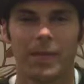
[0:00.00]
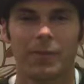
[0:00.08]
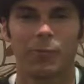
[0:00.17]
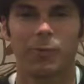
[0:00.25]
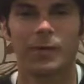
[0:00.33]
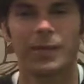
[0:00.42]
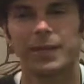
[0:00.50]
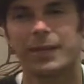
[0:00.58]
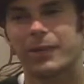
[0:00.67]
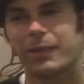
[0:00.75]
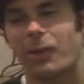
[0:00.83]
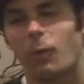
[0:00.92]
It really
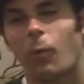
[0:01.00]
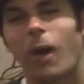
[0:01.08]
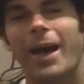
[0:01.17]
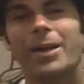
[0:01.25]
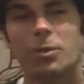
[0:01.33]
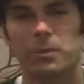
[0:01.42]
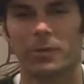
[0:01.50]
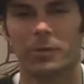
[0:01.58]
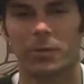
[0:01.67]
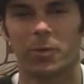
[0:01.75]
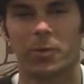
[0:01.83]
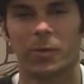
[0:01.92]
is a wide open
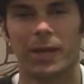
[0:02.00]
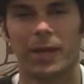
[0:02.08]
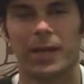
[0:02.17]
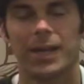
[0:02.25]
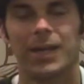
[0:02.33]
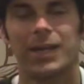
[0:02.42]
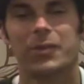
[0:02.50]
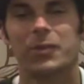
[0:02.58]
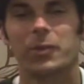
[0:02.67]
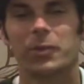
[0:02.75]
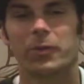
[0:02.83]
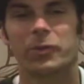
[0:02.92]
doorway
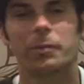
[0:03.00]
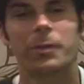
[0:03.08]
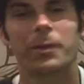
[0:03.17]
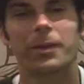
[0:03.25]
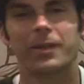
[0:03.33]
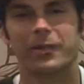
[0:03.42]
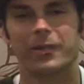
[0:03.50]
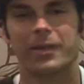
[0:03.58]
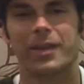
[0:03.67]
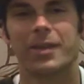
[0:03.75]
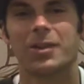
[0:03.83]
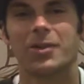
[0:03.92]
to experience
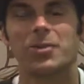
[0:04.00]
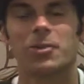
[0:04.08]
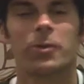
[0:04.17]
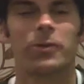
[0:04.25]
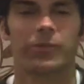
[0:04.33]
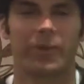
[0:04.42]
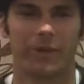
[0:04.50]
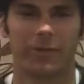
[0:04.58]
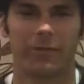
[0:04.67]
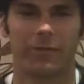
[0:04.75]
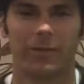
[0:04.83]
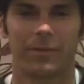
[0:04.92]

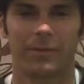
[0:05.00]
yourself